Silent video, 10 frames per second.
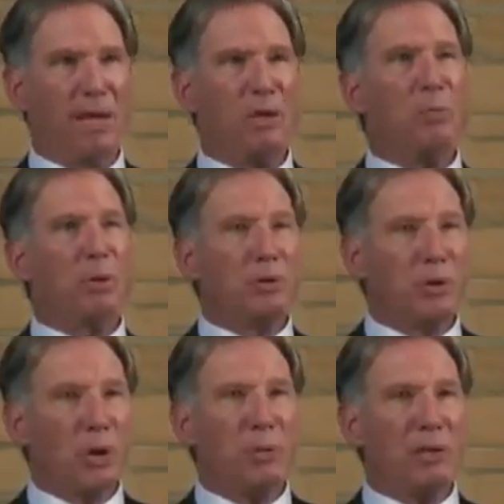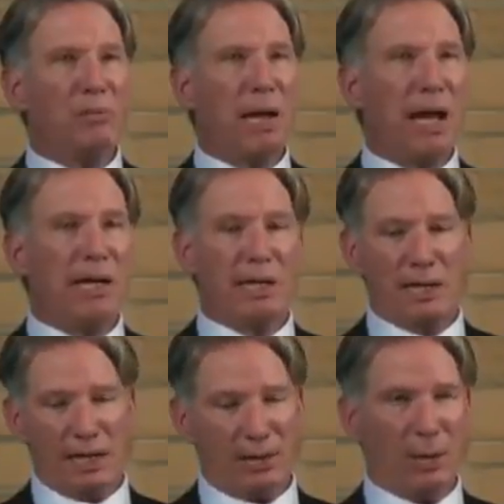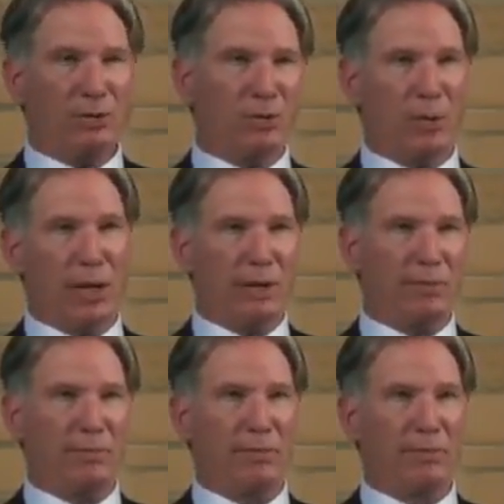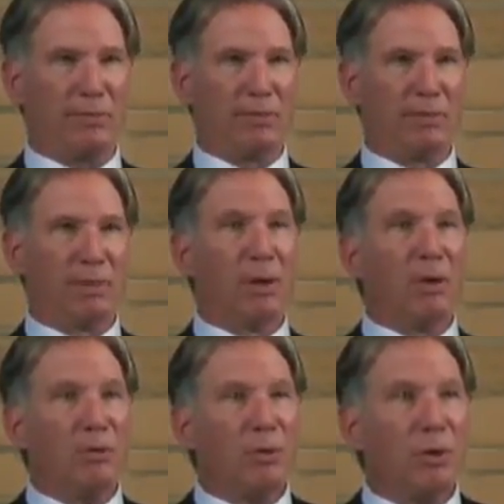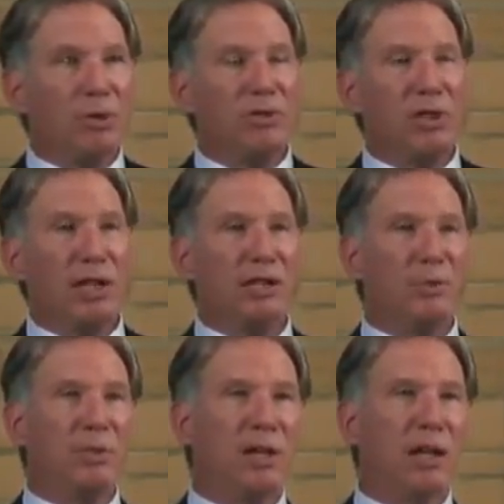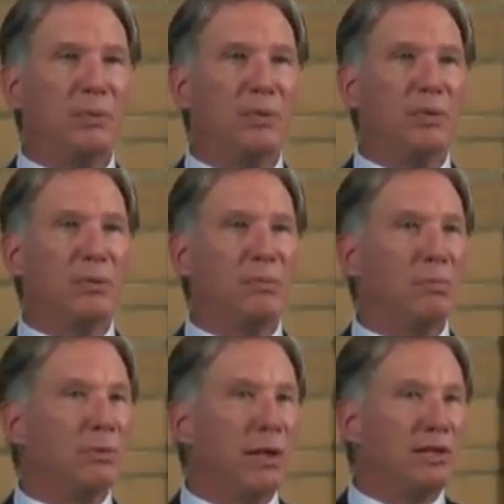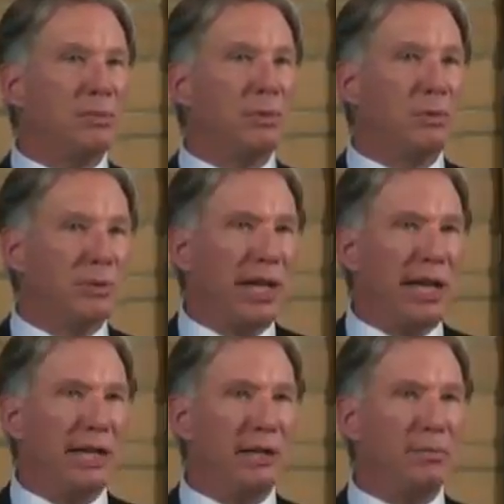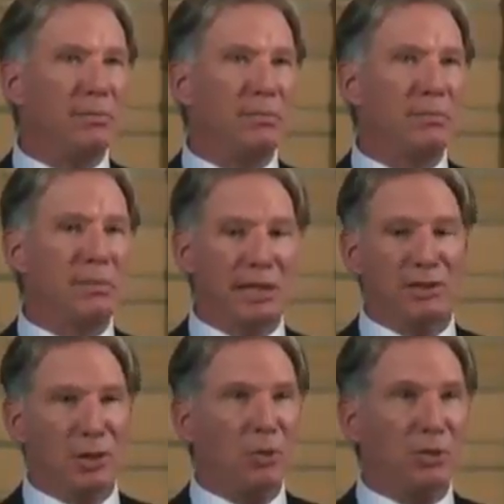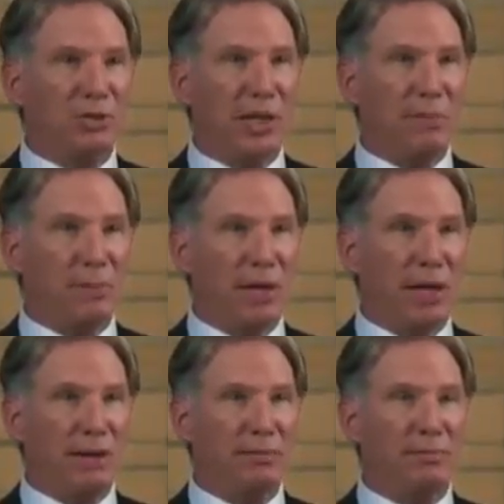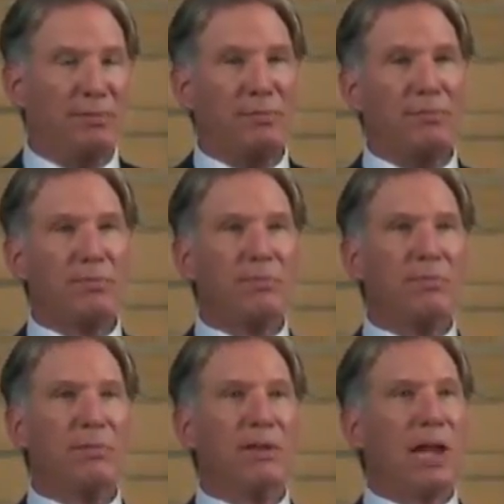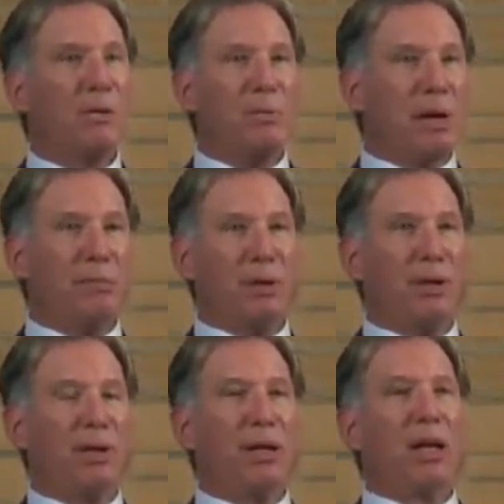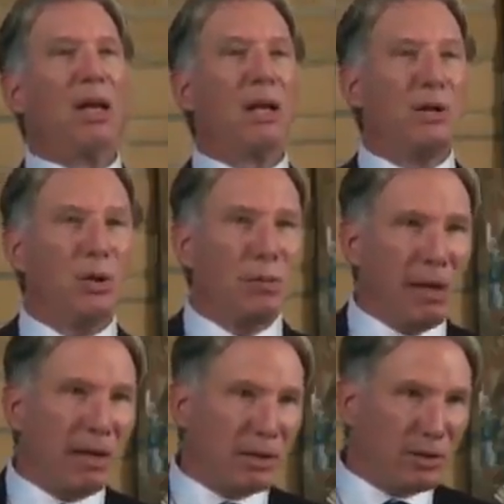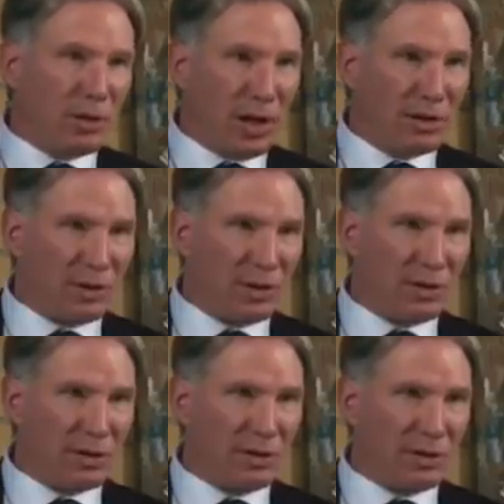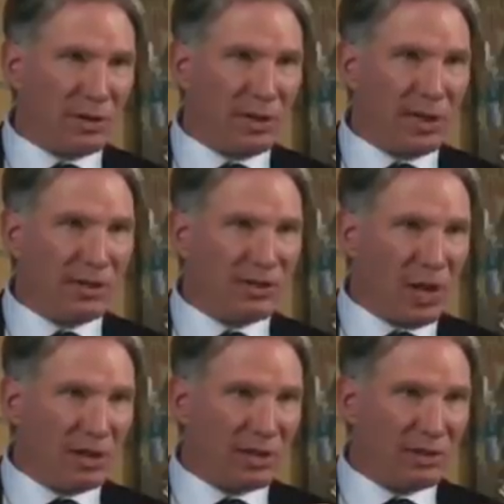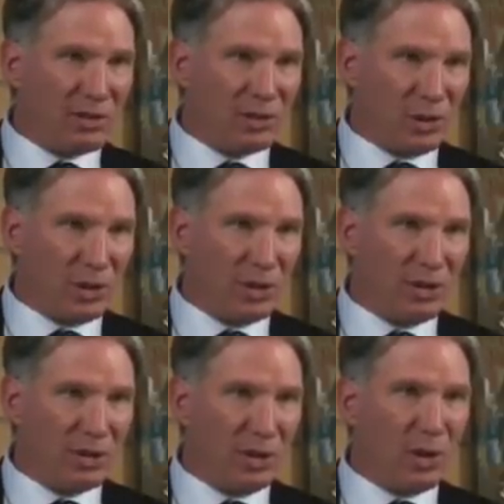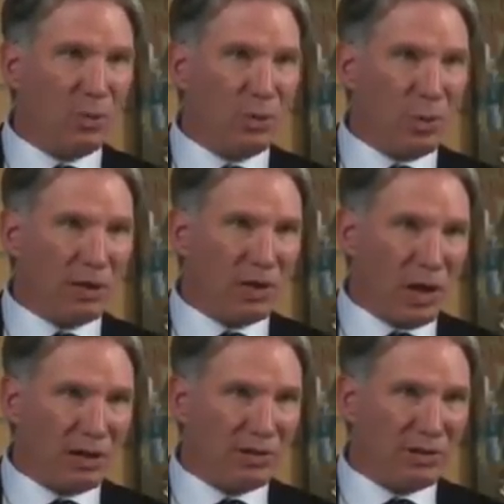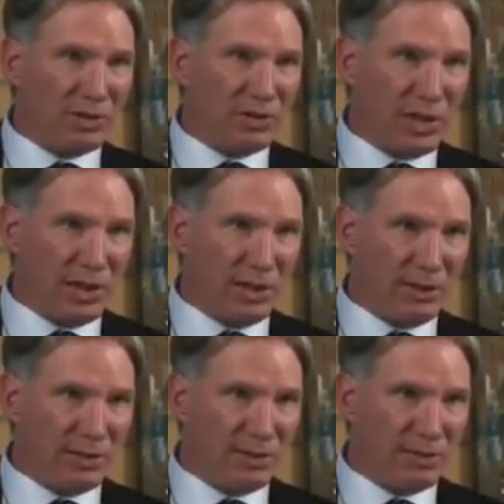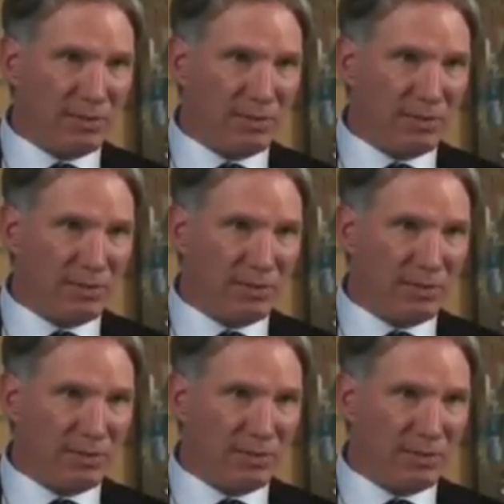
You put chromium back, it goes away. Further studies were done with the trace mineral vanadium that showed the same thing. Now remember, your medical doctor is not concerned with what causes disease.